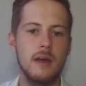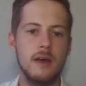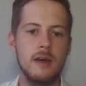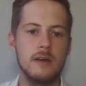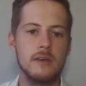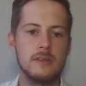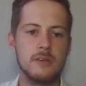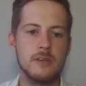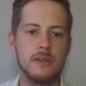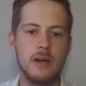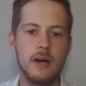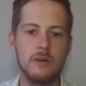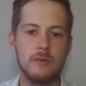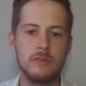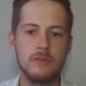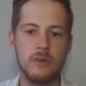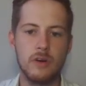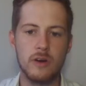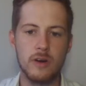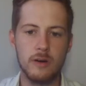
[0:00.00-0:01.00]
So now we've
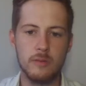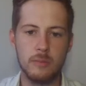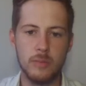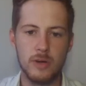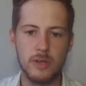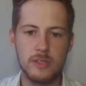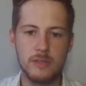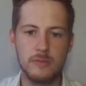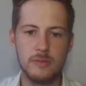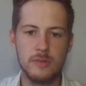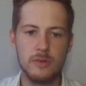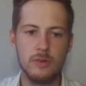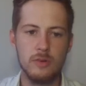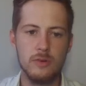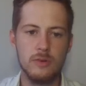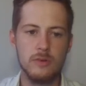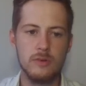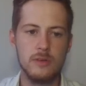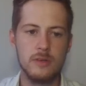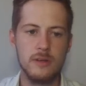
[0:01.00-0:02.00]
got our bottom
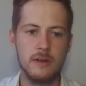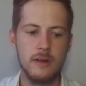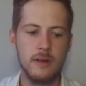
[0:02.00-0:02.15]
chord.